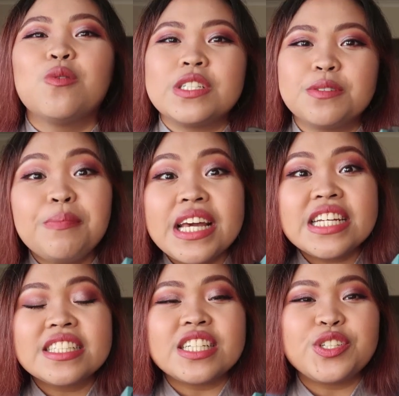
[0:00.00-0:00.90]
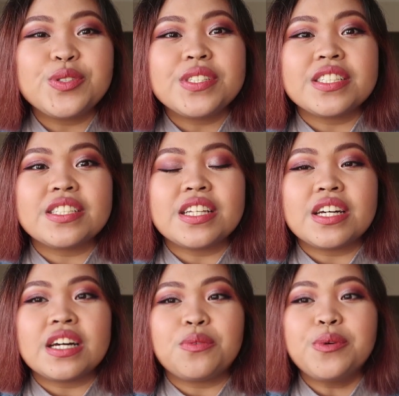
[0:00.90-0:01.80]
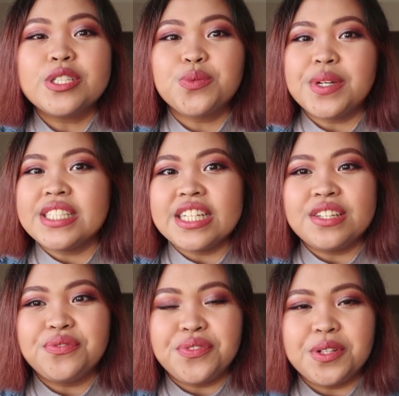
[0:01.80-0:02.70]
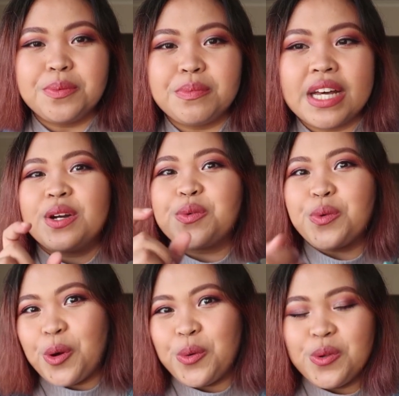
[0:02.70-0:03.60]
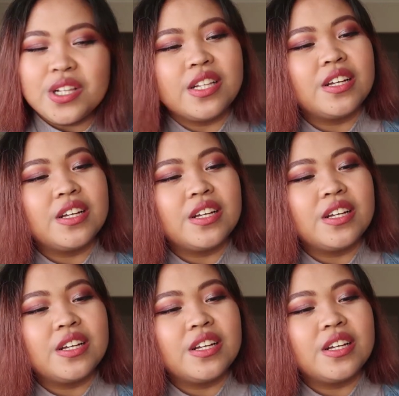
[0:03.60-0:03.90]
which means it uses the 120 film roll,